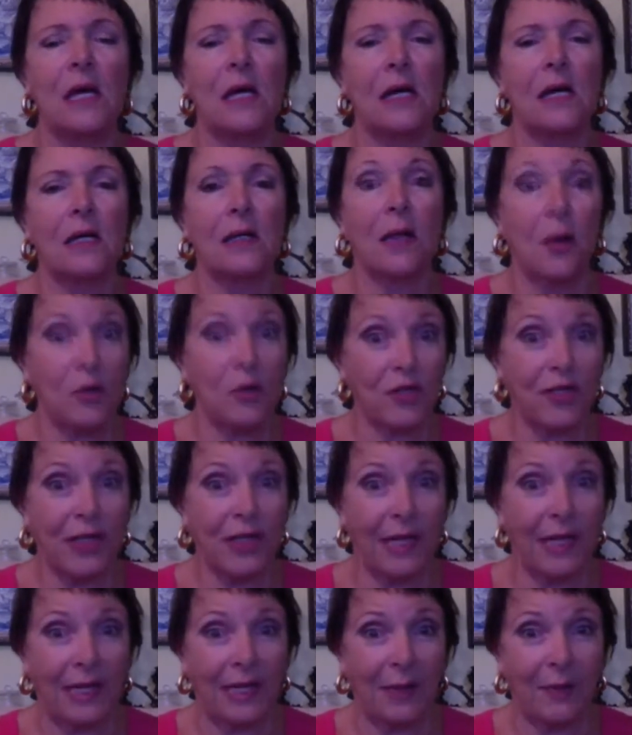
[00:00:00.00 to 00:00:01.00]
go to the
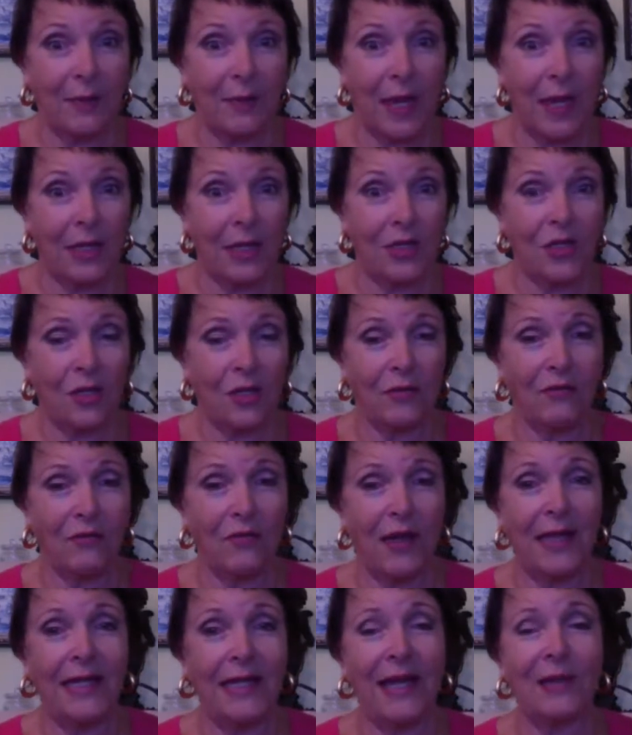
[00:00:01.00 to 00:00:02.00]
healing page and
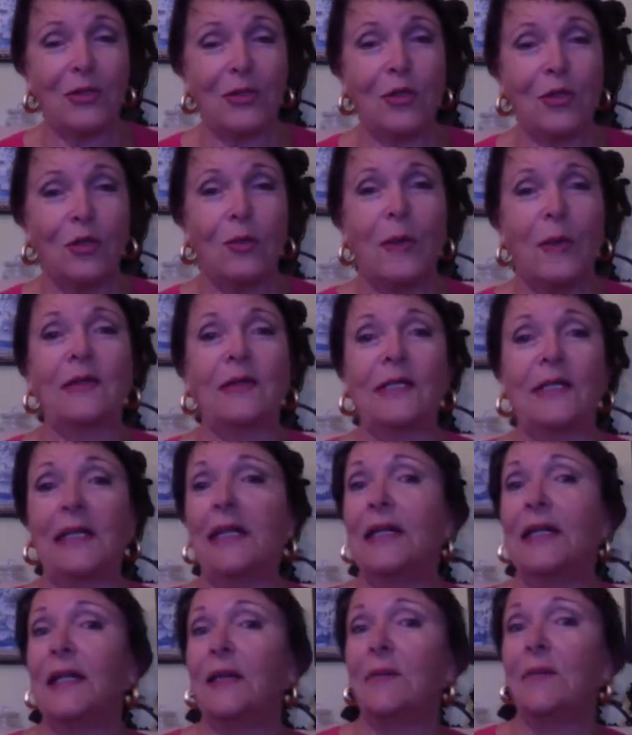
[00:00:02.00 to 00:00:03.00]
find out all about the
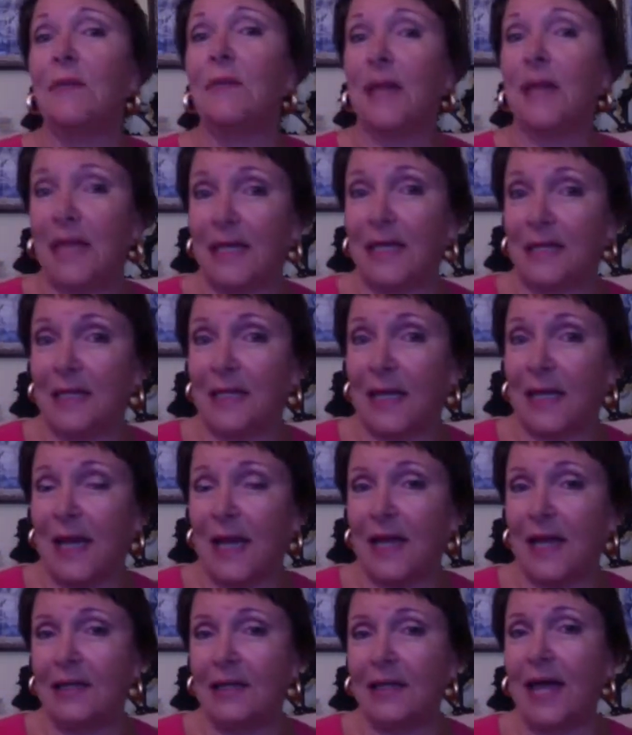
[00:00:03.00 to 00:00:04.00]
healing minute
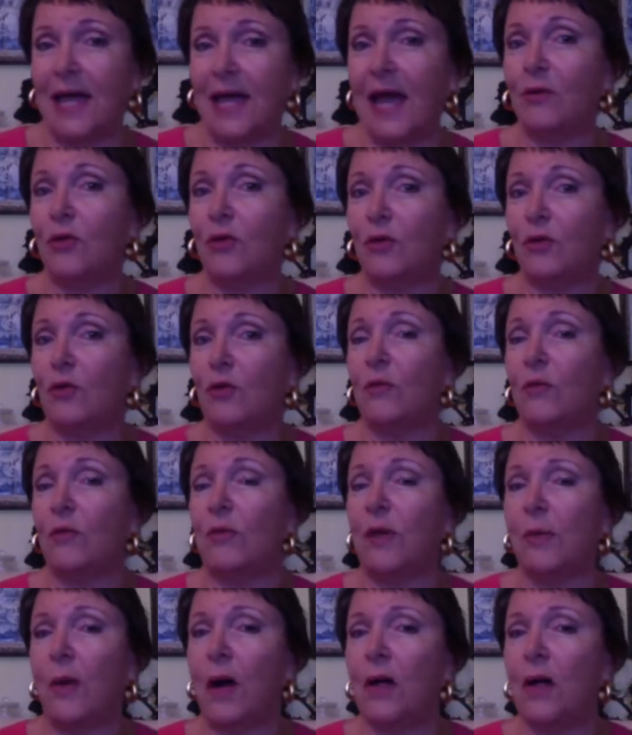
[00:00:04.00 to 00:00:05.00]
and how you can
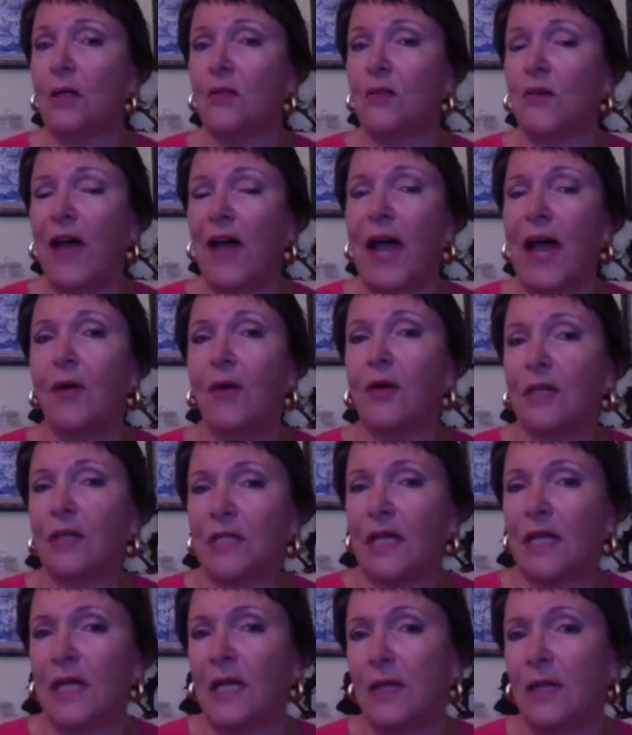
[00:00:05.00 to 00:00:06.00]
be a part of our
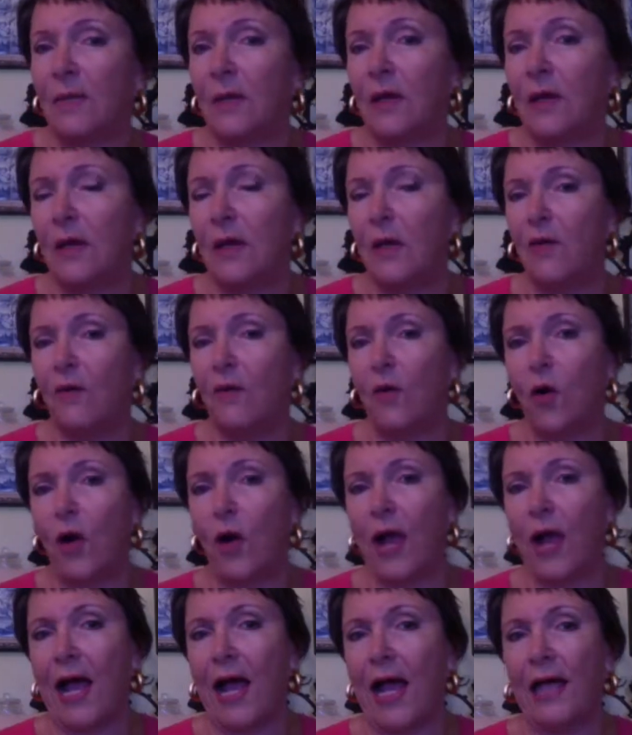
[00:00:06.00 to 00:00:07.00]
team
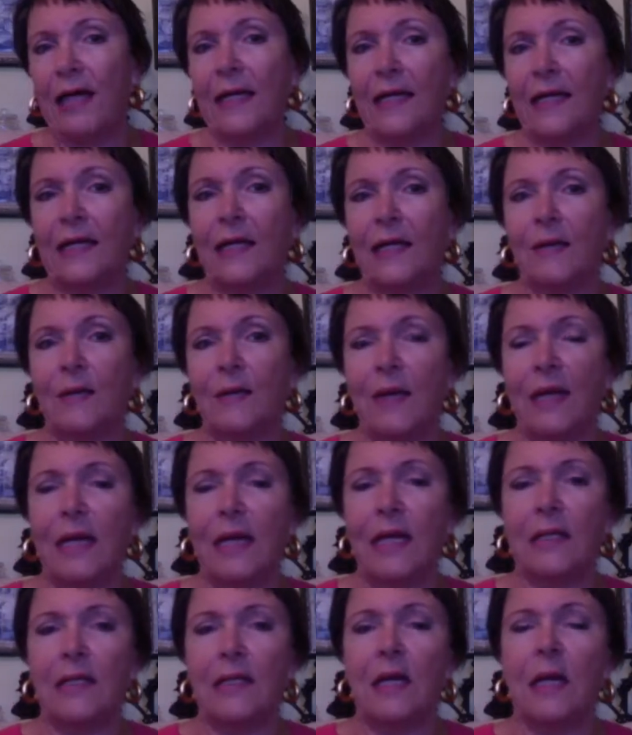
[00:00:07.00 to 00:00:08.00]
for our healing
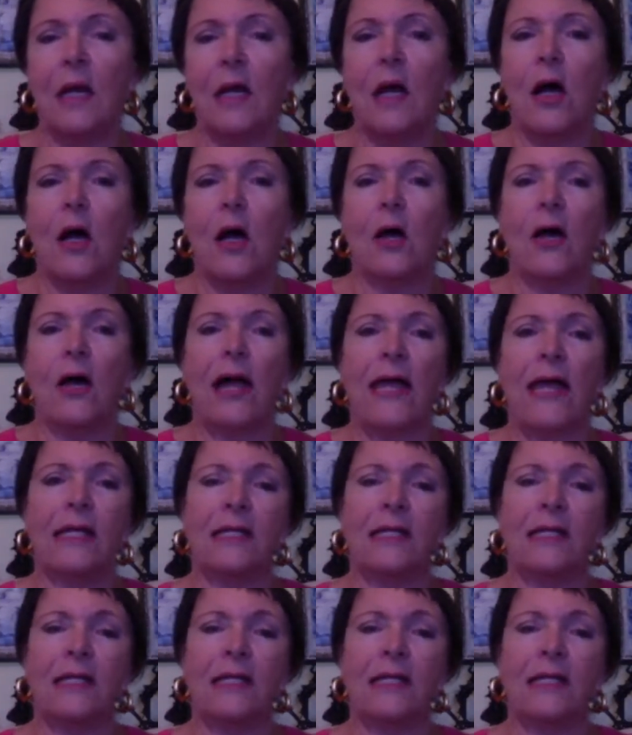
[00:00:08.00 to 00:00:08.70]
minute. All right,